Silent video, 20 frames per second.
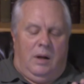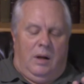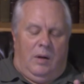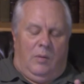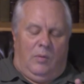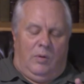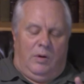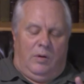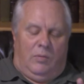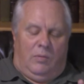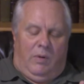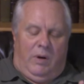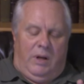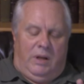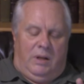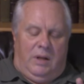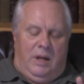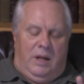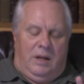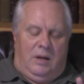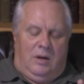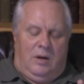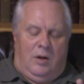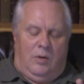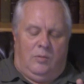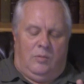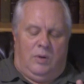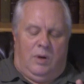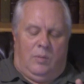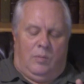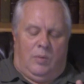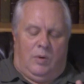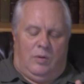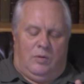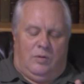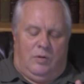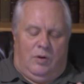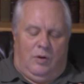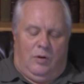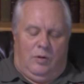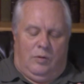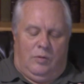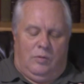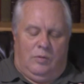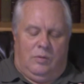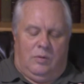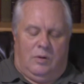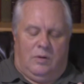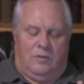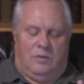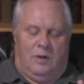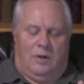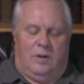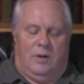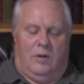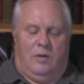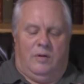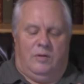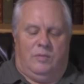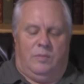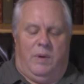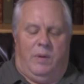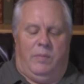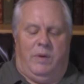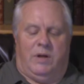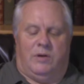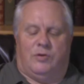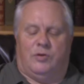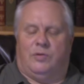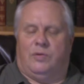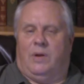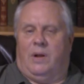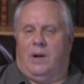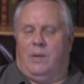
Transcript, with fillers: I wanted to read end note number 2 because I thought this may be interesting.